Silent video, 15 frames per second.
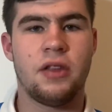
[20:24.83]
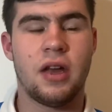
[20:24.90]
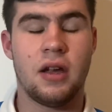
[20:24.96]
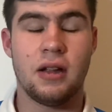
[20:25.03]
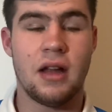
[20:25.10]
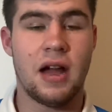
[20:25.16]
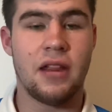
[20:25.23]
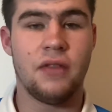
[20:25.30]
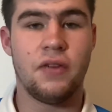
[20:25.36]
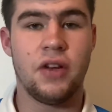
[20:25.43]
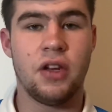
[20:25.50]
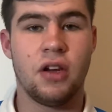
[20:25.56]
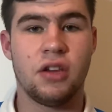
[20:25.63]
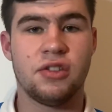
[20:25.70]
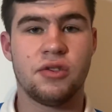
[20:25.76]
then like the
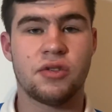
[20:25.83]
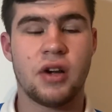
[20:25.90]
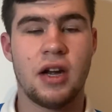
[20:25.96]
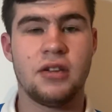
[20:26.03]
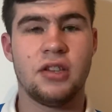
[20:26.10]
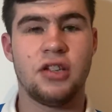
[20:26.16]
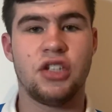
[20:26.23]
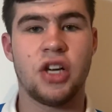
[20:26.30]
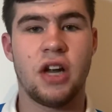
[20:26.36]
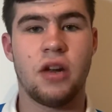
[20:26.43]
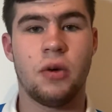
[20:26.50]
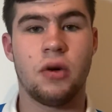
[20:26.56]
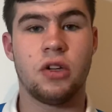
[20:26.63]
video, subscribe to the channel,